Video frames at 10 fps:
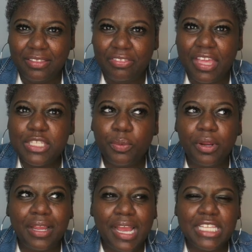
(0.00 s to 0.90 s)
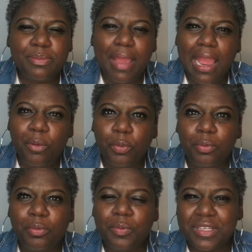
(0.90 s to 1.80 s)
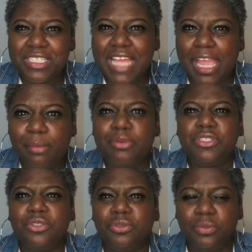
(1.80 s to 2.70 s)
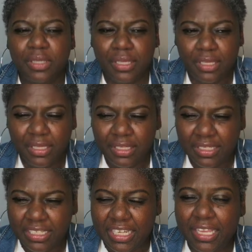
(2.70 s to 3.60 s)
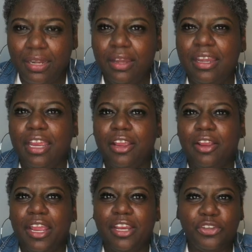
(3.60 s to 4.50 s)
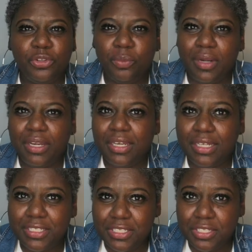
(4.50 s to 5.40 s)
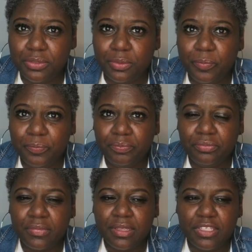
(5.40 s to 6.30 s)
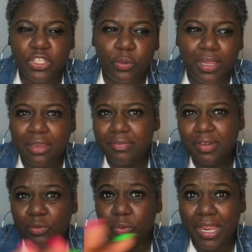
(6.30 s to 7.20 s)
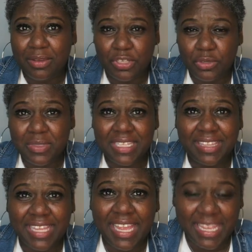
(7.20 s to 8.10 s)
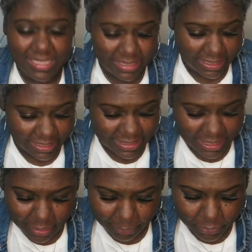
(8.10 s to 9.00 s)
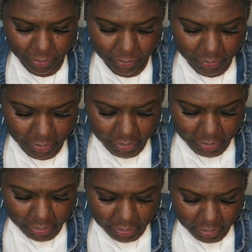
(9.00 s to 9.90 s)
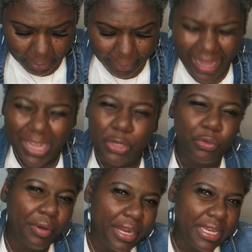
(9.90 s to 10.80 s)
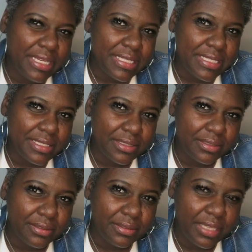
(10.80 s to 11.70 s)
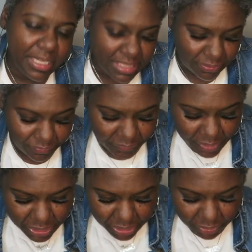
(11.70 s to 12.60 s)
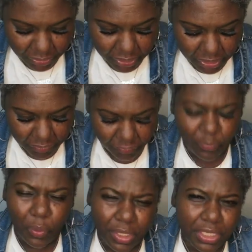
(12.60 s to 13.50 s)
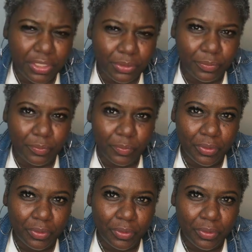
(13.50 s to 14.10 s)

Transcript: that's where God's power was able to get in there and do what it needed to do. So even at using that as an example, my grace is sufficient for you.